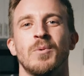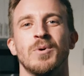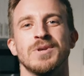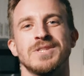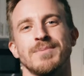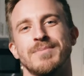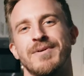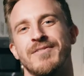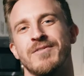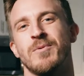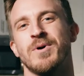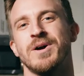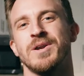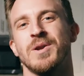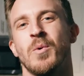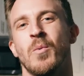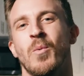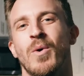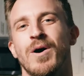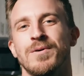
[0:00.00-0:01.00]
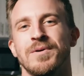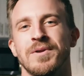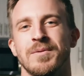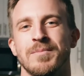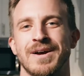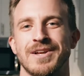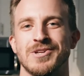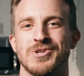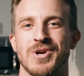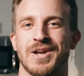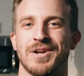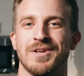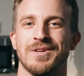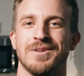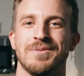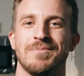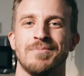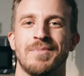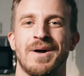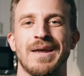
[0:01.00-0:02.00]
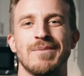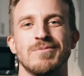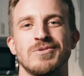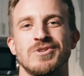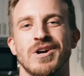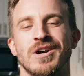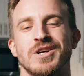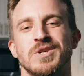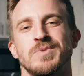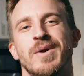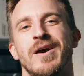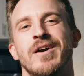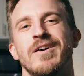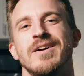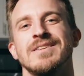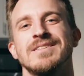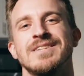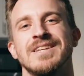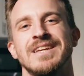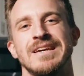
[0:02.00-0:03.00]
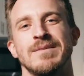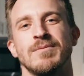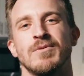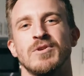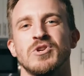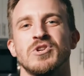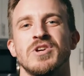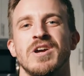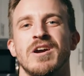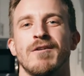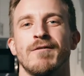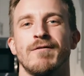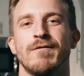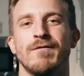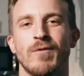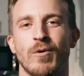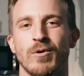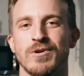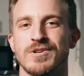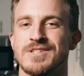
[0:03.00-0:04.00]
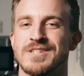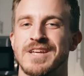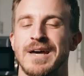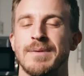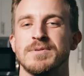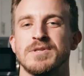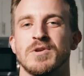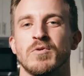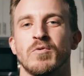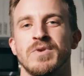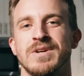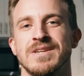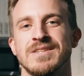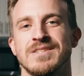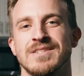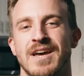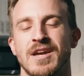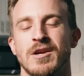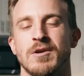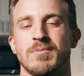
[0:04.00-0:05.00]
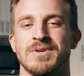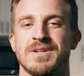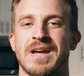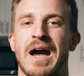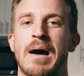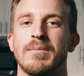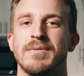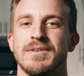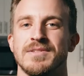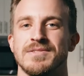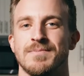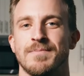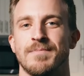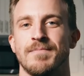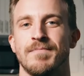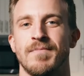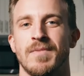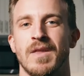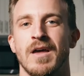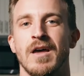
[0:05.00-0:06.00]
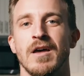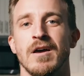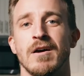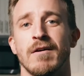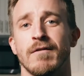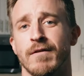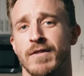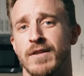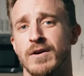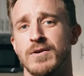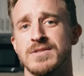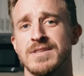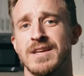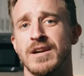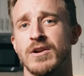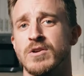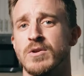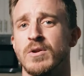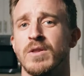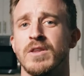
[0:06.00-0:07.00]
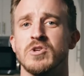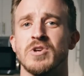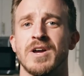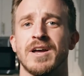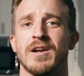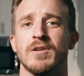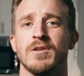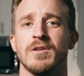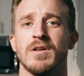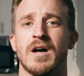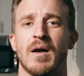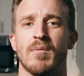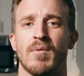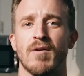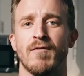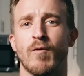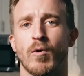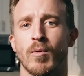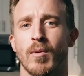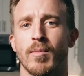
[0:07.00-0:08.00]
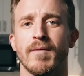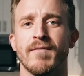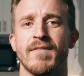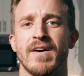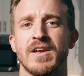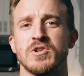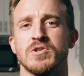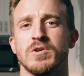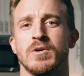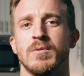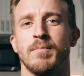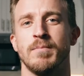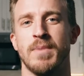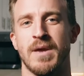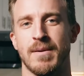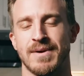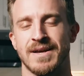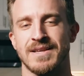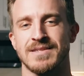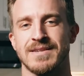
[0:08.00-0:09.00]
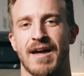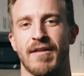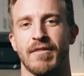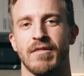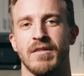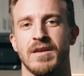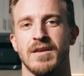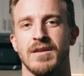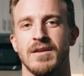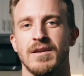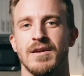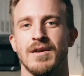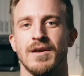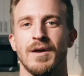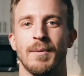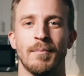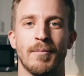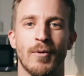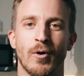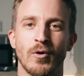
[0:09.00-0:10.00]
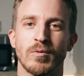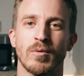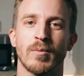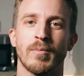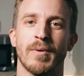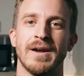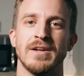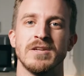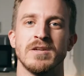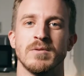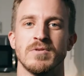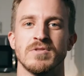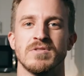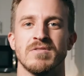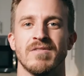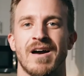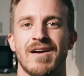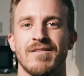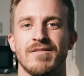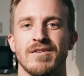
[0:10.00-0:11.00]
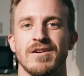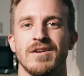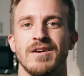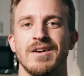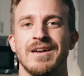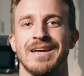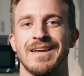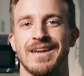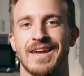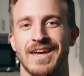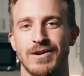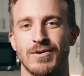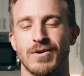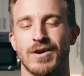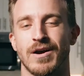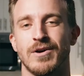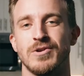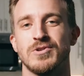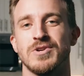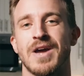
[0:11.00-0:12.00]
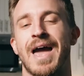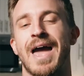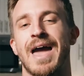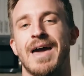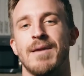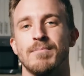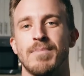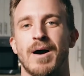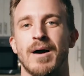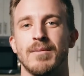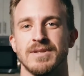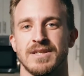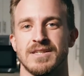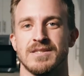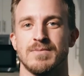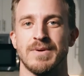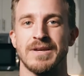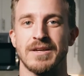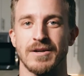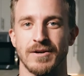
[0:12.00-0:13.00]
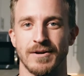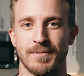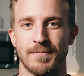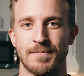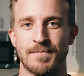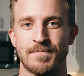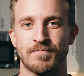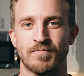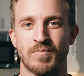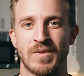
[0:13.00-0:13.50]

What's up everyone and welcome to my channel. My name is Josh Perry and today I'm going to share 4 steps to reset your metabolism. For those that are new to the channel, I'm a former professional BMX athlete, multiple brain tumor survivor, keto coach, and public speaker.